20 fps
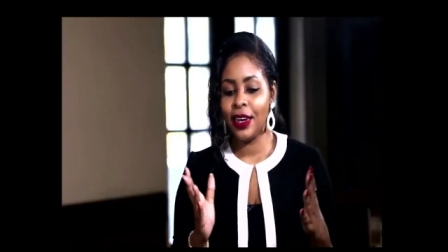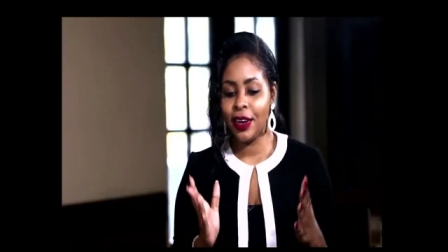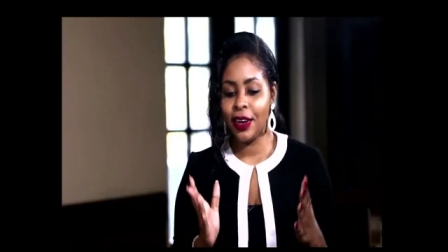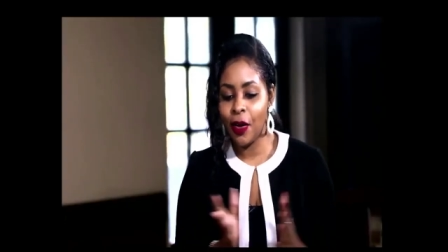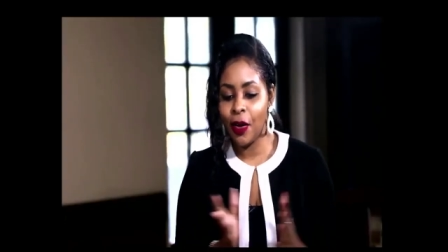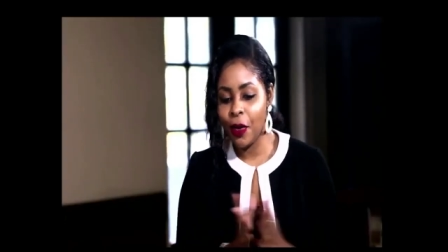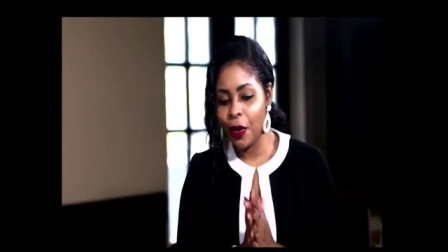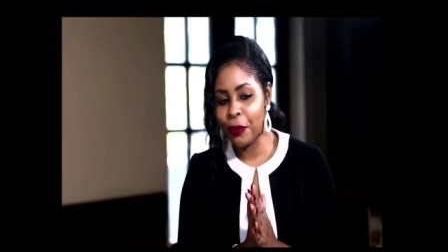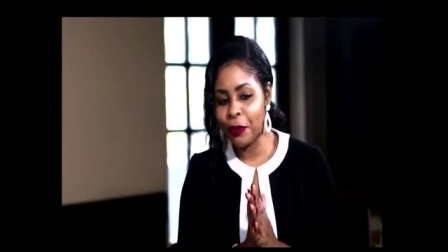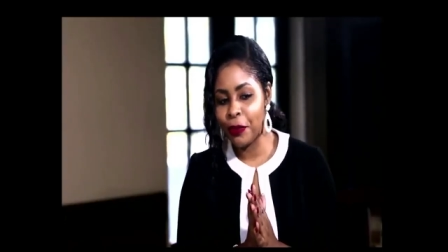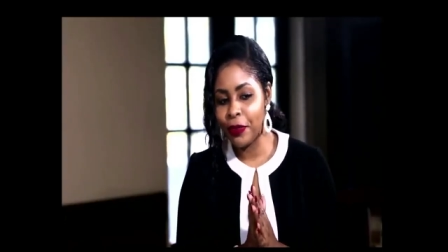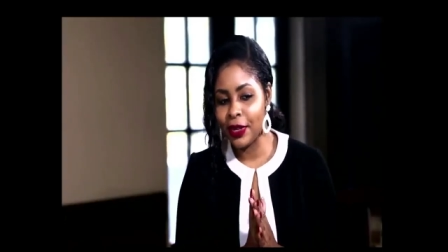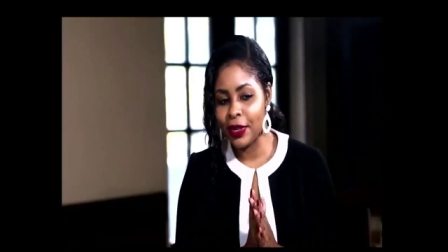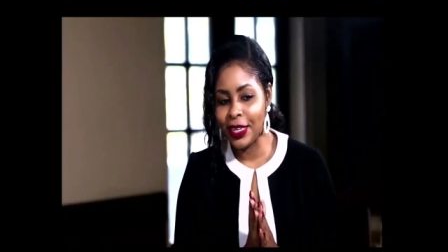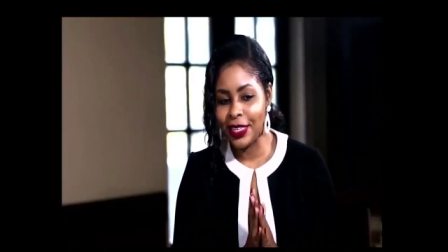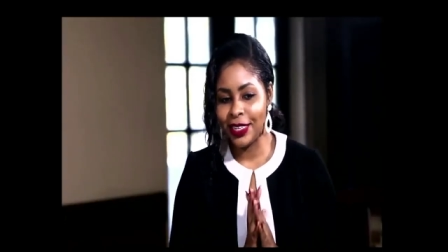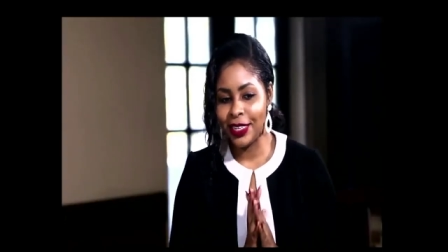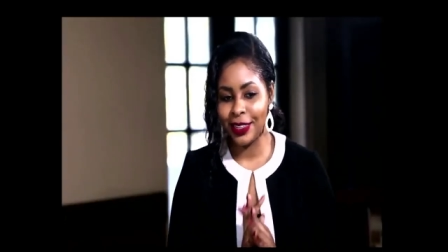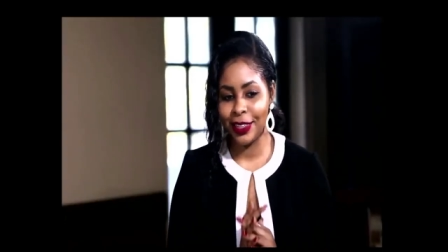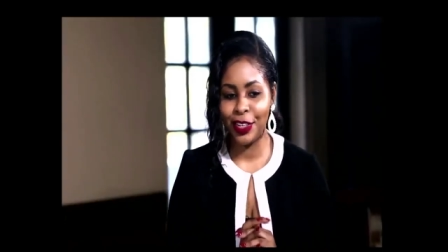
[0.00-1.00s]
come
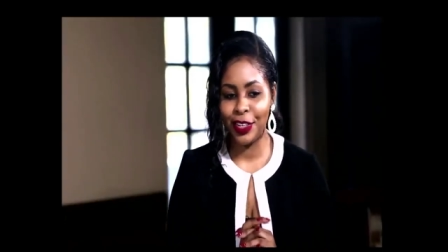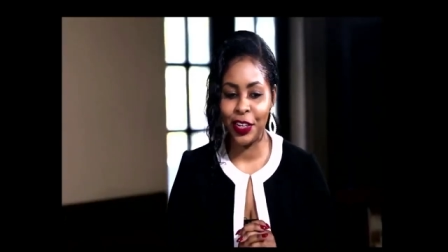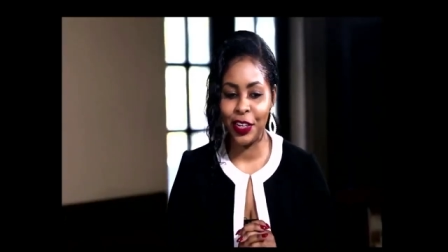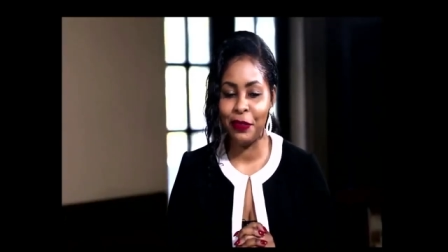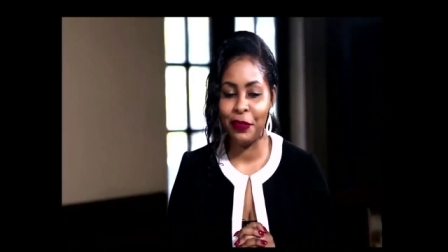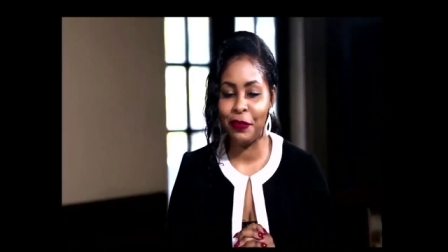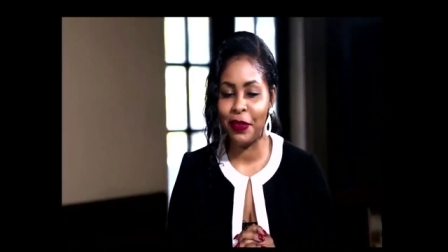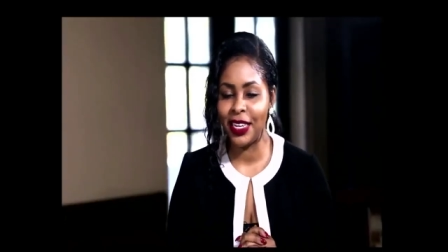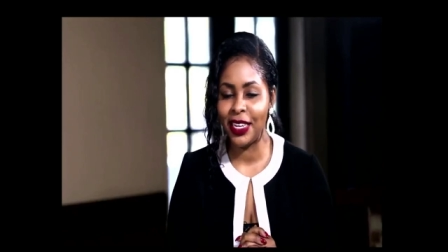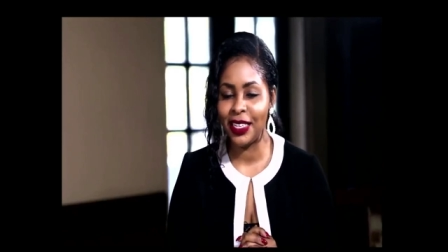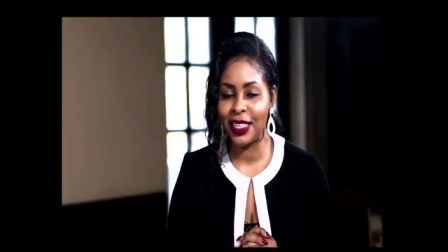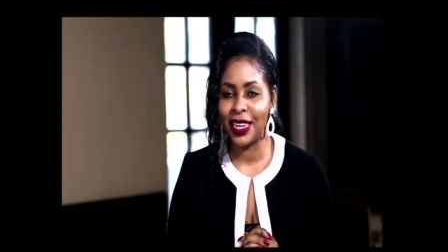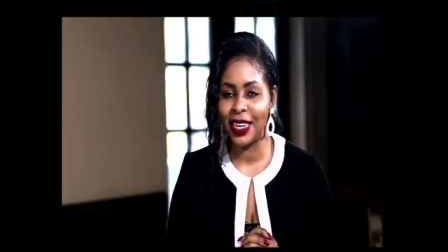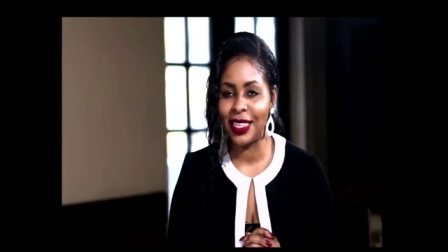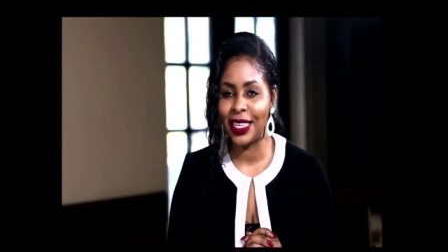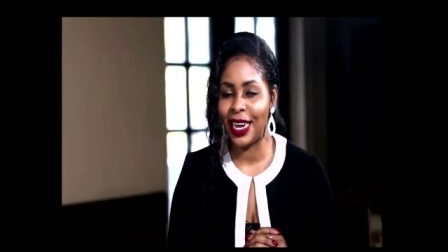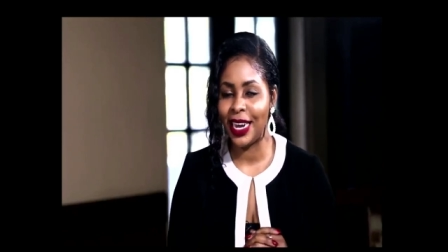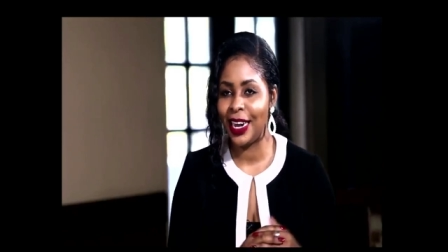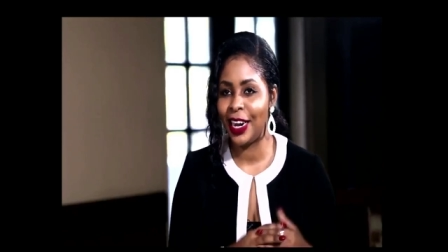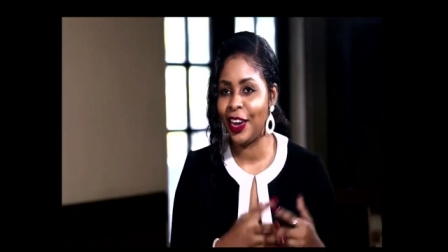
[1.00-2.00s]
to the
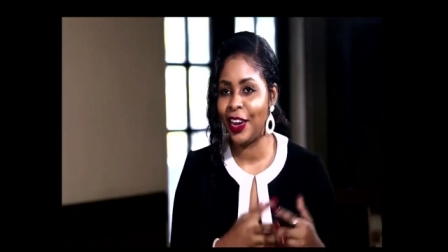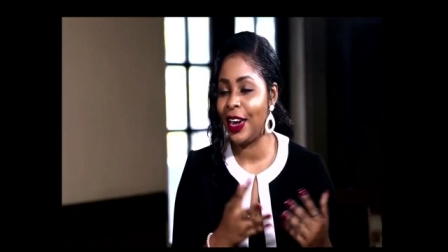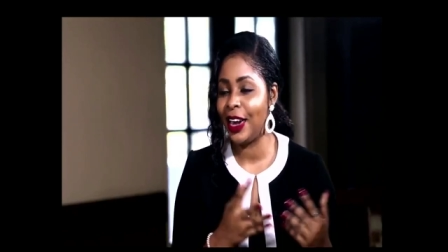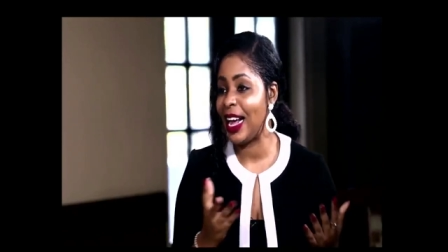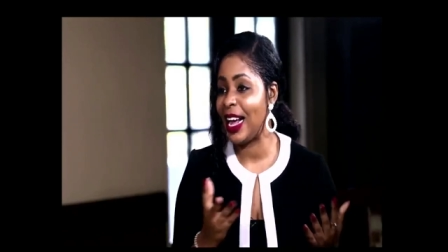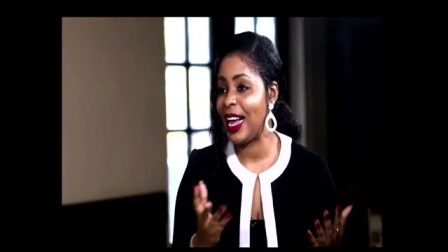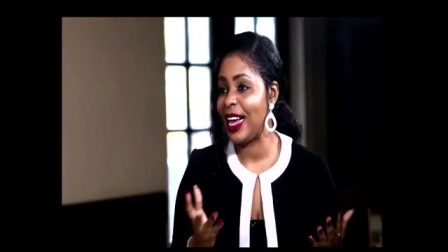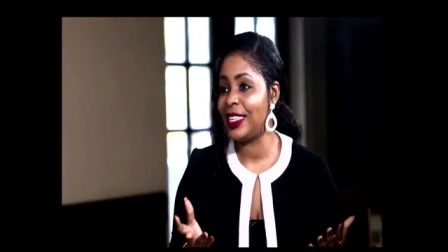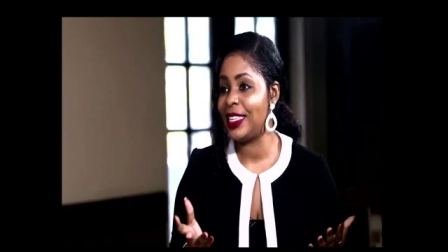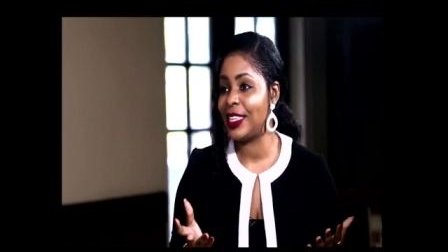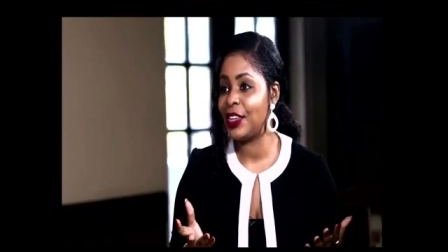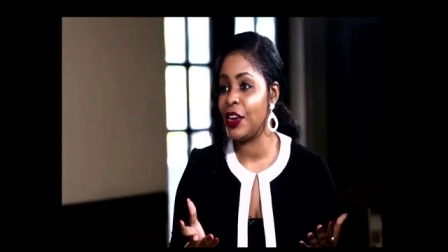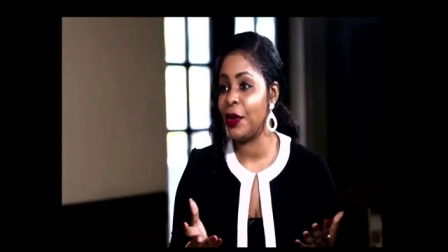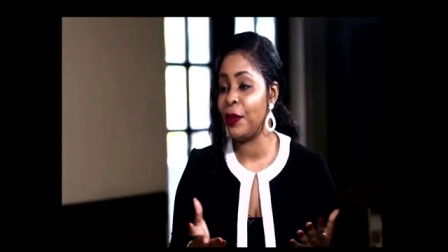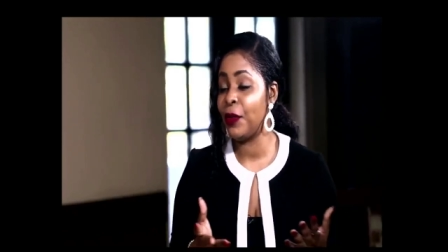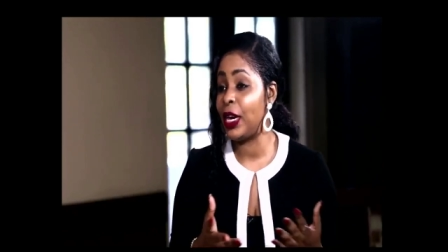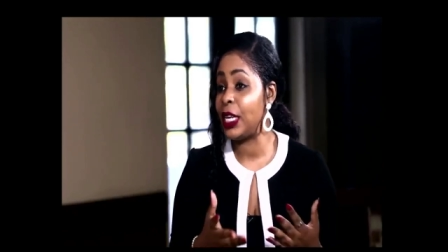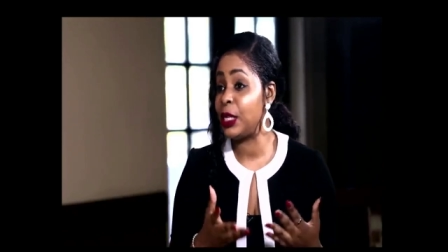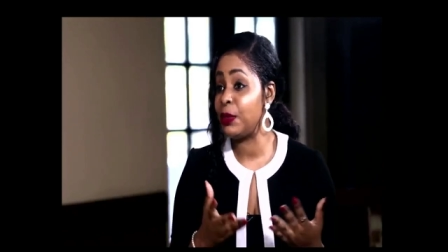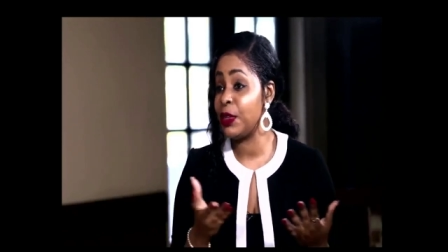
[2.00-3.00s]
Trailblazers and I not ask you
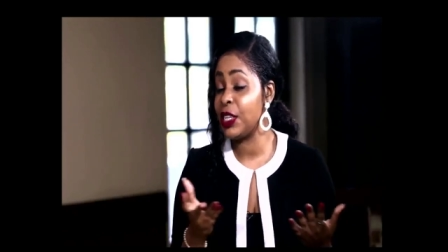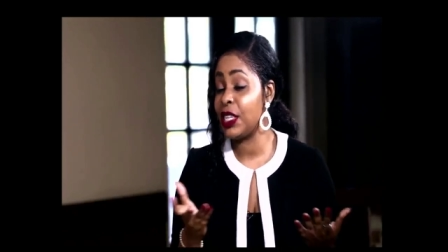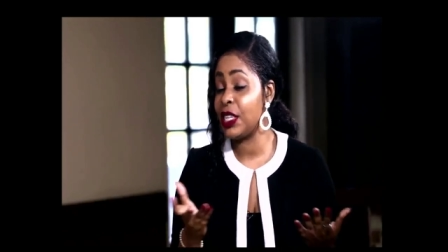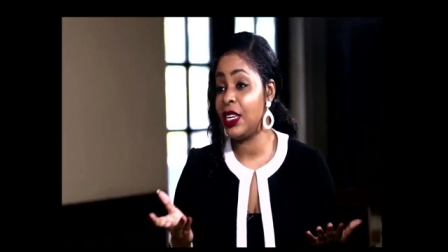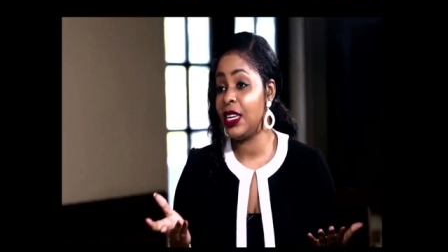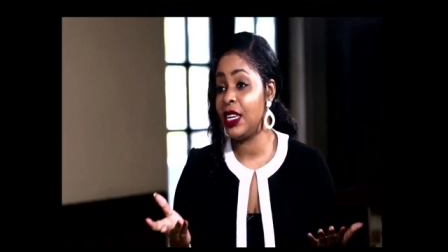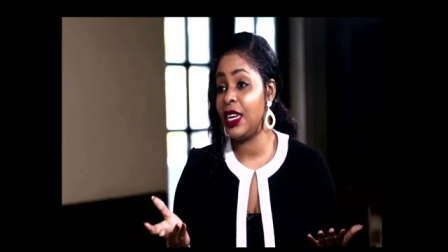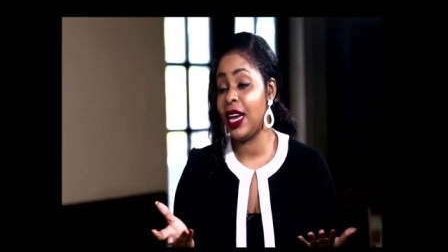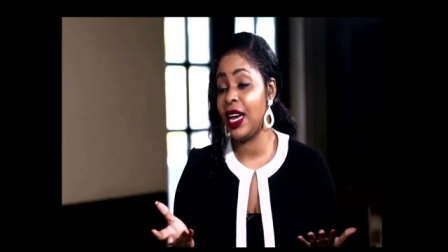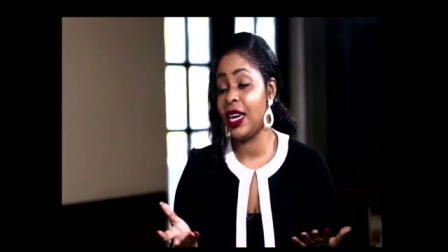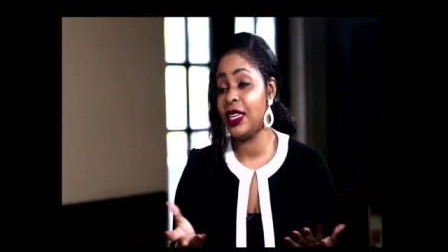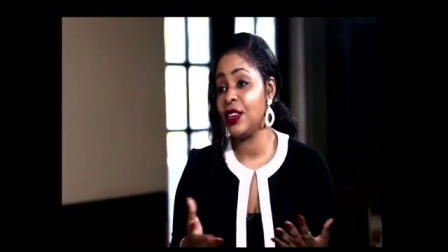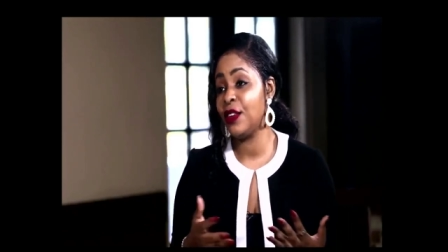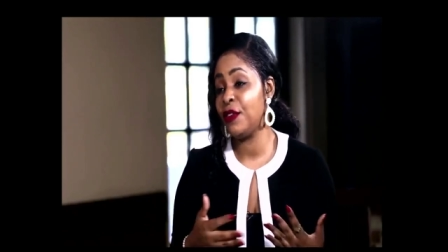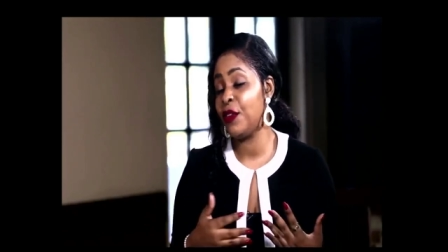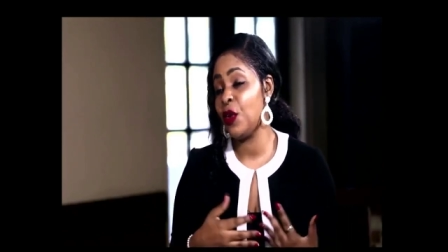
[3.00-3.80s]
about, especially in light of